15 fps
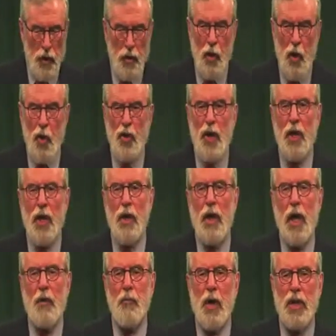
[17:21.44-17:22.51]
Look
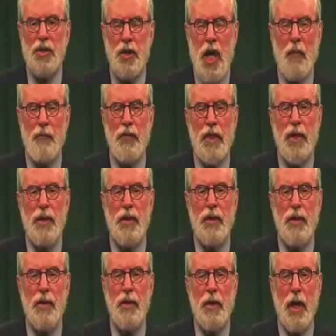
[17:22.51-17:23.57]
at what's happening
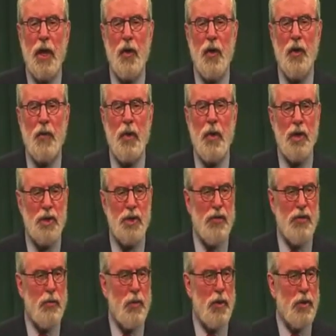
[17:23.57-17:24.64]
in other parts of
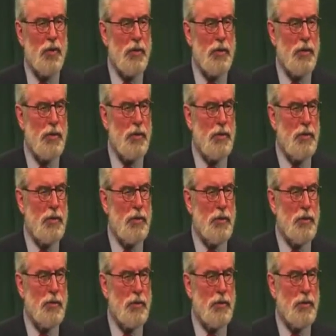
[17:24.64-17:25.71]
the world.
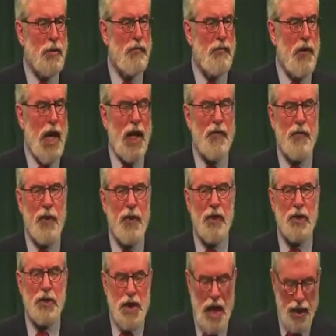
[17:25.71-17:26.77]
Reflect for a
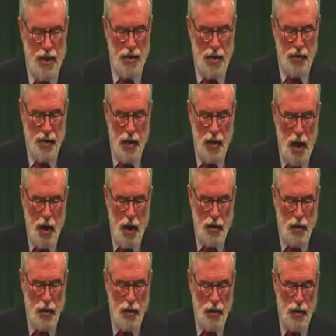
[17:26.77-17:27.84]
second at the
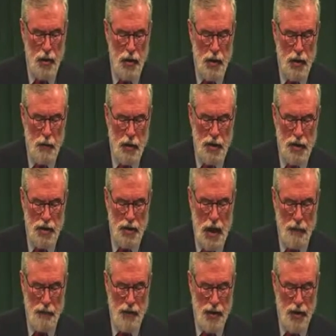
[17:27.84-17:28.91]
horror which is
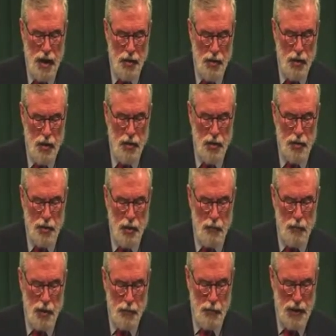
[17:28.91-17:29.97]
happening in other
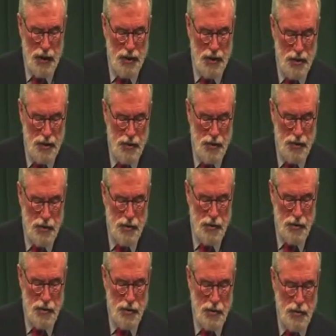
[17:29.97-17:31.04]
troubled places.
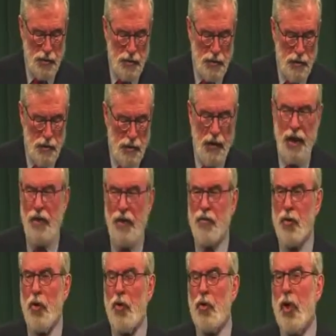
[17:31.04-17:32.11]
Very
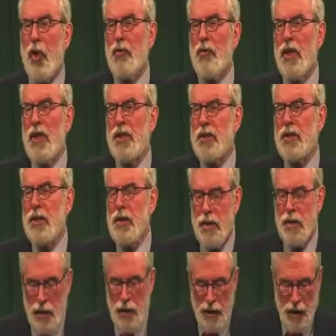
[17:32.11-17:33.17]
few countries
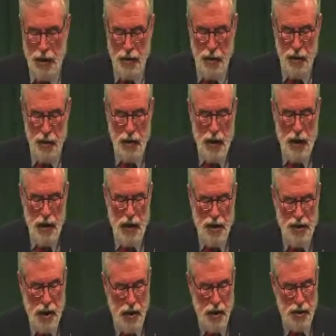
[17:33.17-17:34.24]
get the
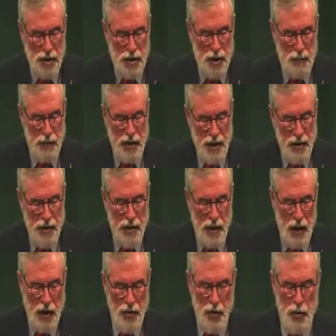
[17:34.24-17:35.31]
chance to begin
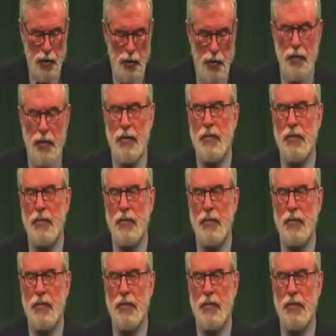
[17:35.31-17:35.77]
anew.